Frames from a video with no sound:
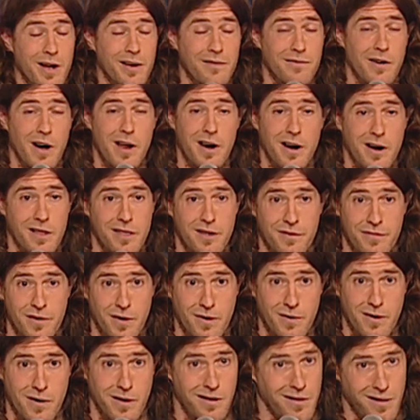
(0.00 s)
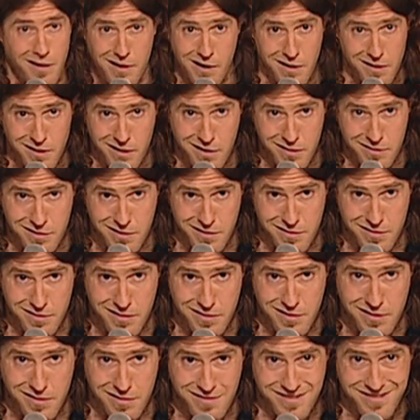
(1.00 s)
invited to the funeral? I don't think
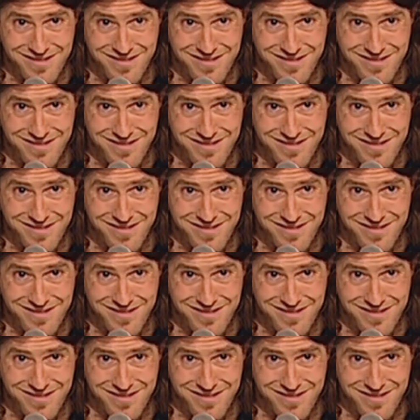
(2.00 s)
so.